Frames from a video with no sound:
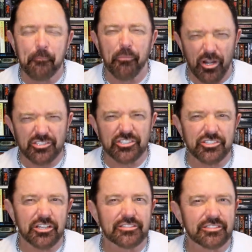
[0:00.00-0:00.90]

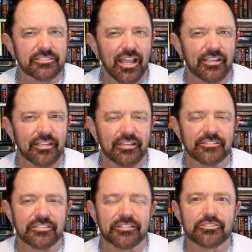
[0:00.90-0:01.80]
March
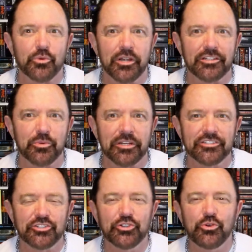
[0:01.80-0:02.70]
2nd,
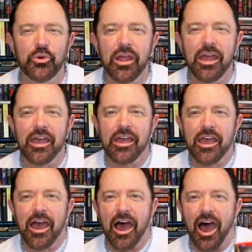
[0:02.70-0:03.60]
2022.
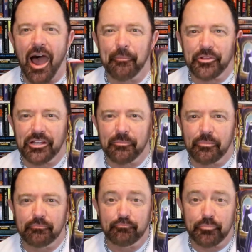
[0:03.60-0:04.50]
I'm going to
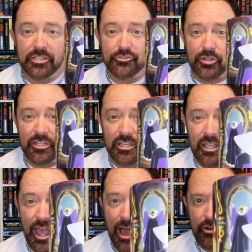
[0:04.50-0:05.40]
be
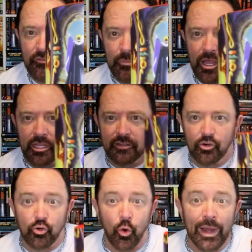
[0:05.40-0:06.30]
drinking out of my
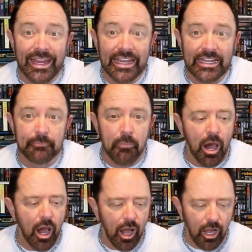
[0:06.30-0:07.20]
Evil Queen
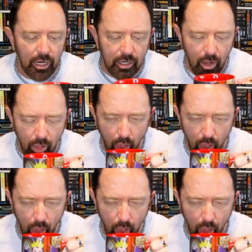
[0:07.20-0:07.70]
mug.